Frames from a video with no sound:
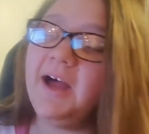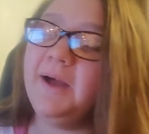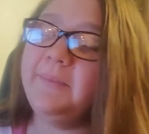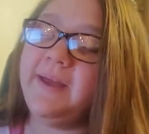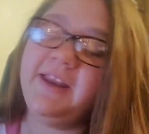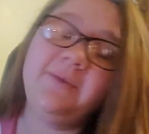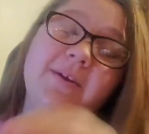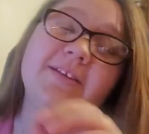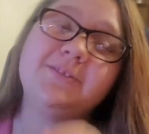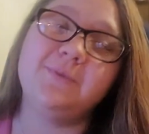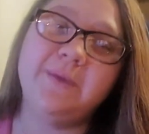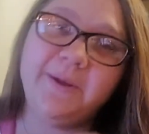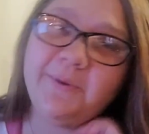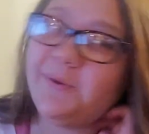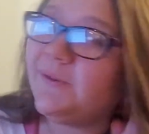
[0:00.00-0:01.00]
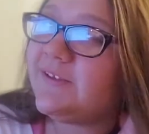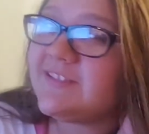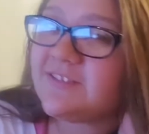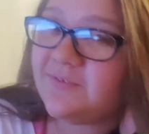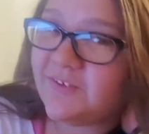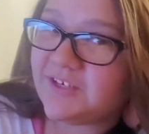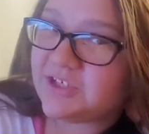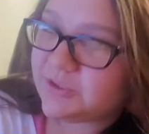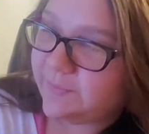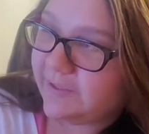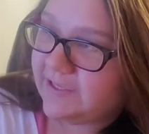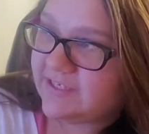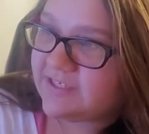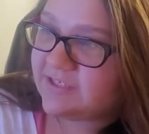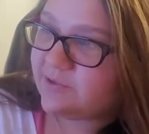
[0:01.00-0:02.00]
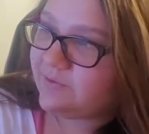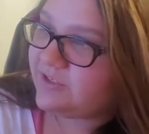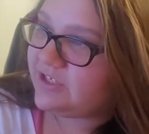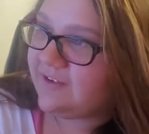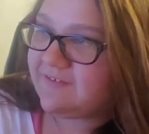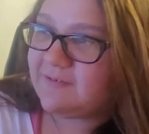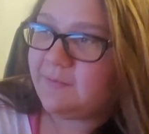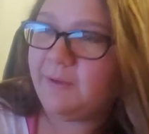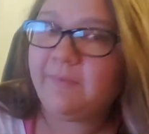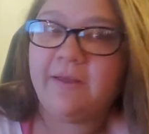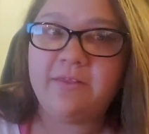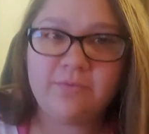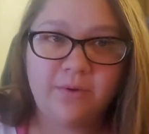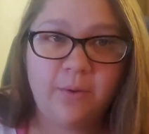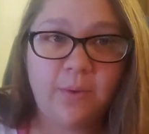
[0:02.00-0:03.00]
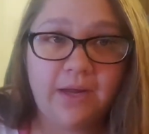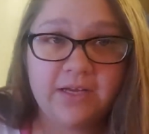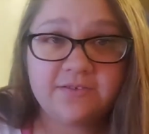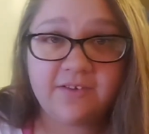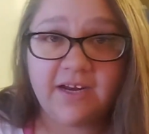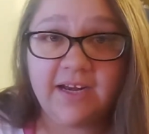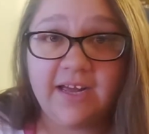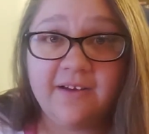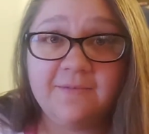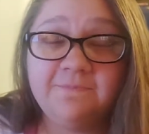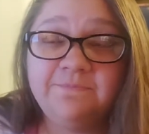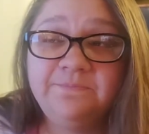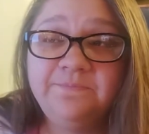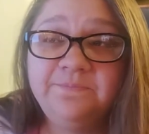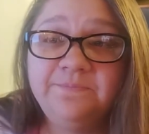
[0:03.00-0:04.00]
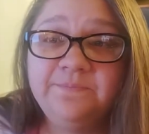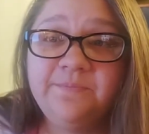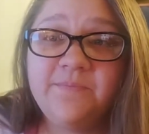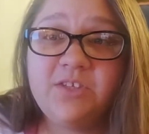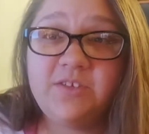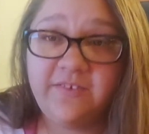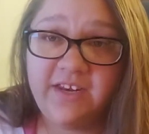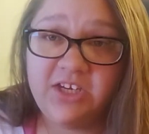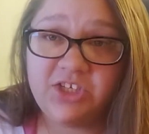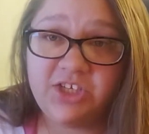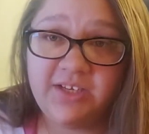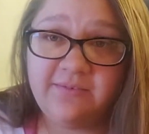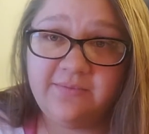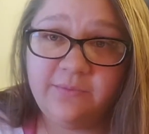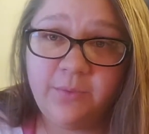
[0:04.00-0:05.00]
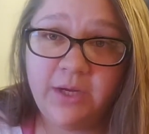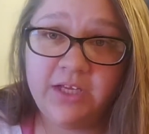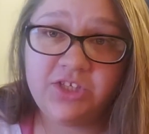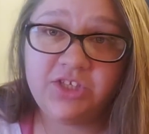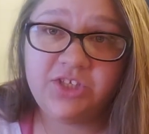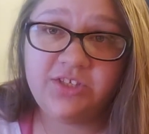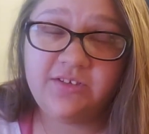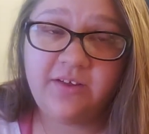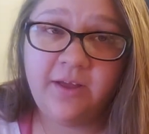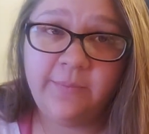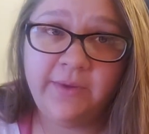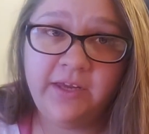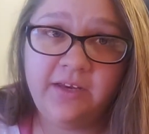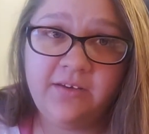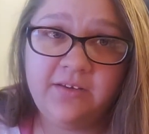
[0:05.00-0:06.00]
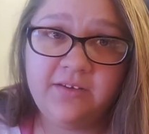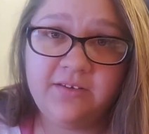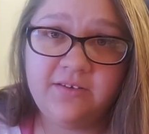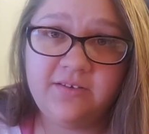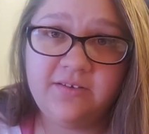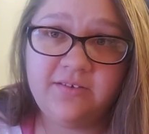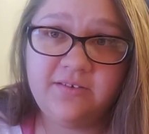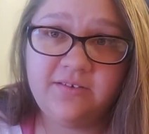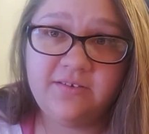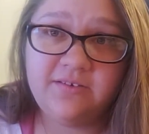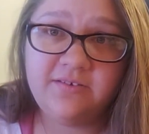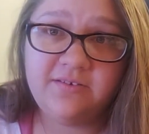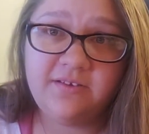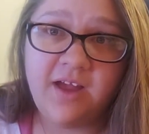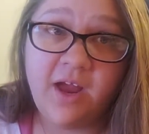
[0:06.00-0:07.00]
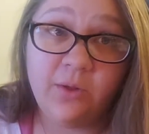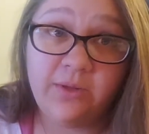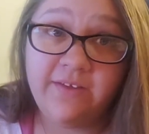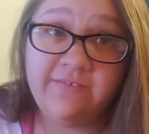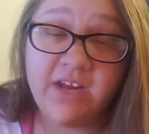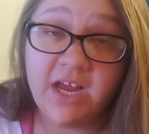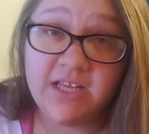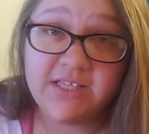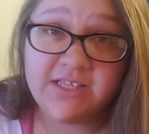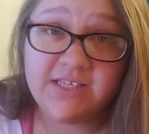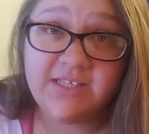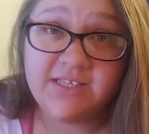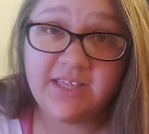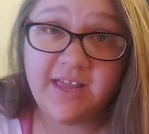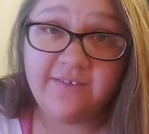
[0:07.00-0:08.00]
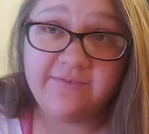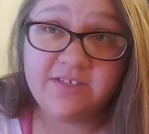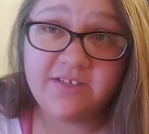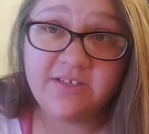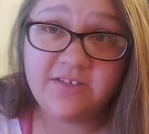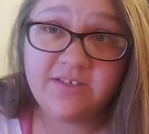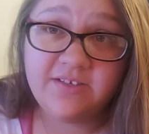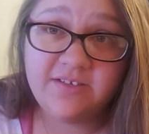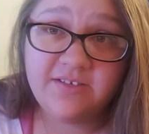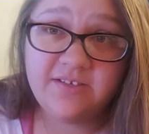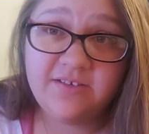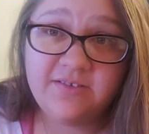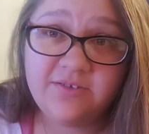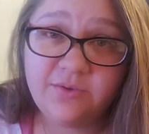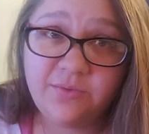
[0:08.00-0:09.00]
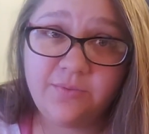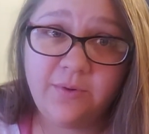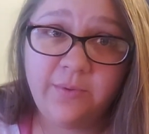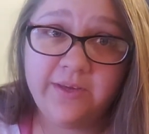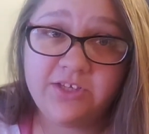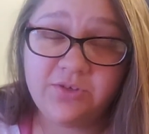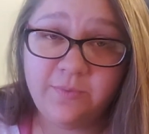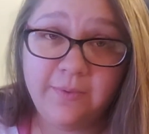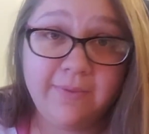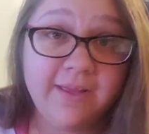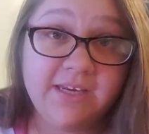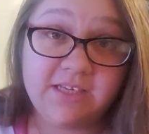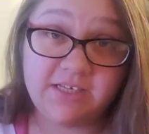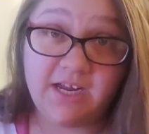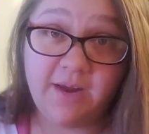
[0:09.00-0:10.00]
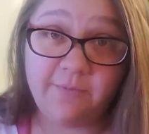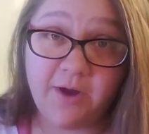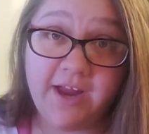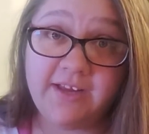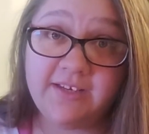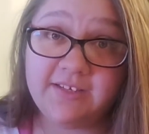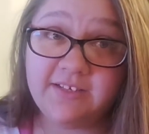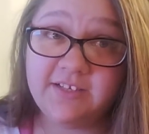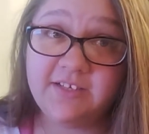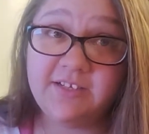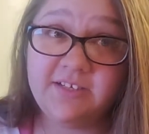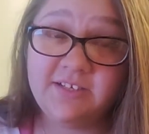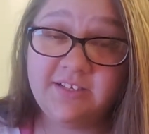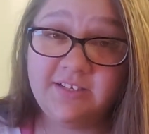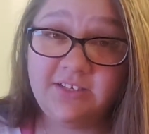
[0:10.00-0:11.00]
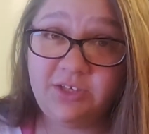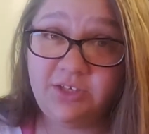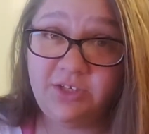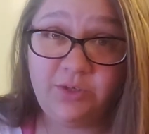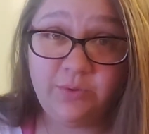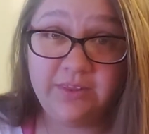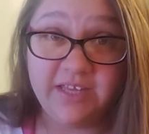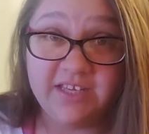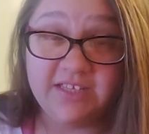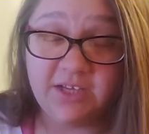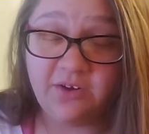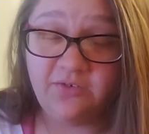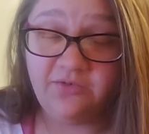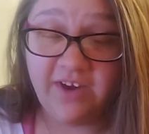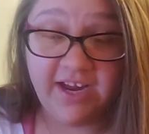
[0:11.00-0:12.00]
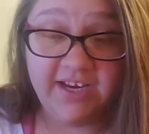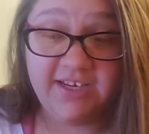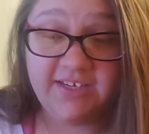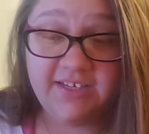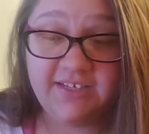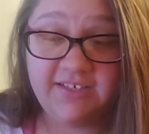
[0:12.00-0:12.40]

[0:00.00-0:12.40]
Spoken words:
Anyway, so my goal is to finish it by Easter, which gives me about 3 weeks right now to finish it, which, I mean, I only have 9 scenes left. So 3 weeks should be plenty of time, right? You would think so, right?